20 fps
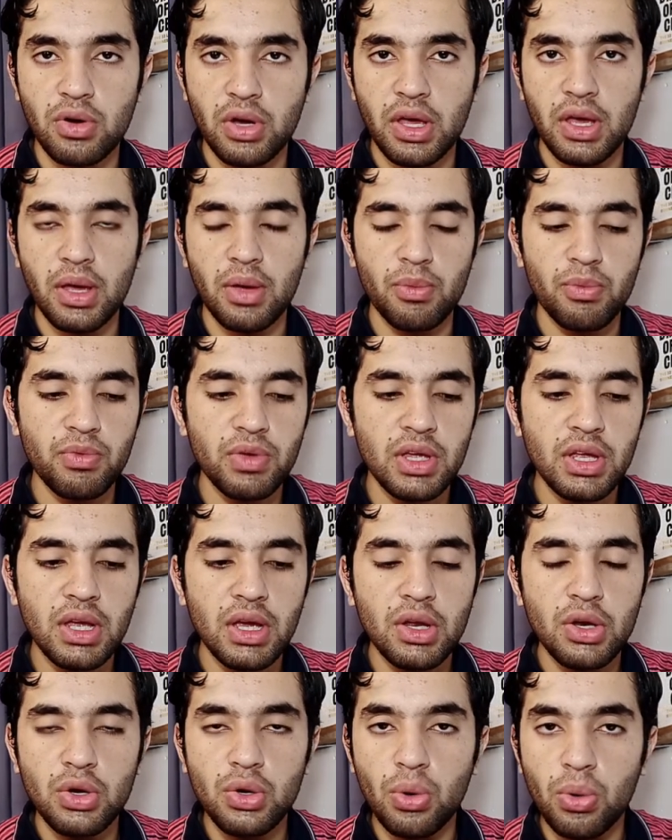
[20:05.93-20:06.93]
Okay, we
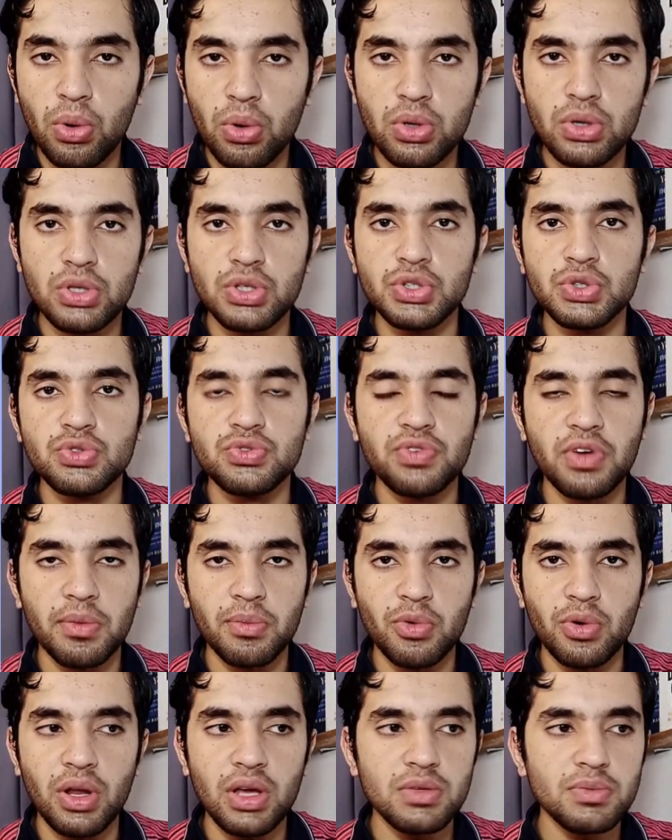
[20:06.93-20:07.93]
don't use
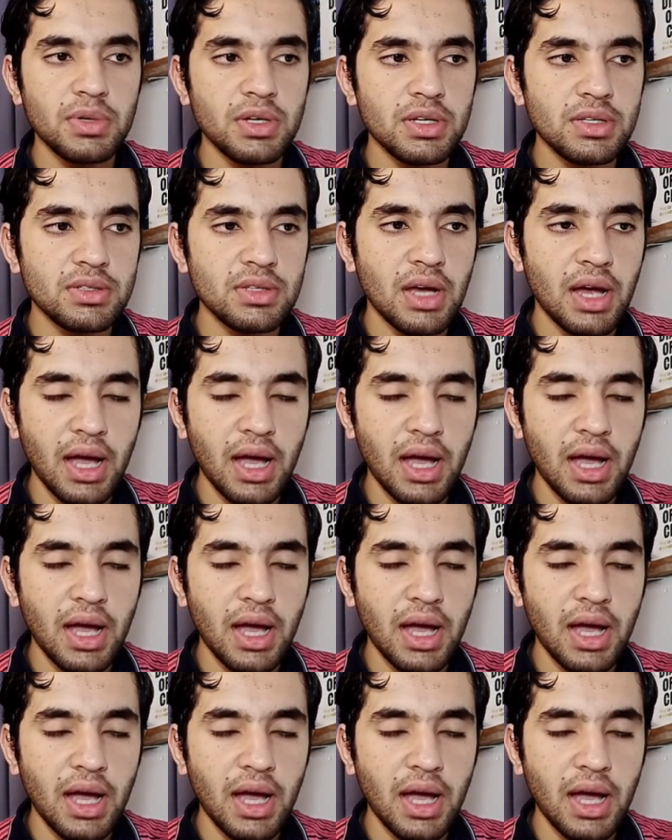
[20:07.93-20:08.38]
formulas because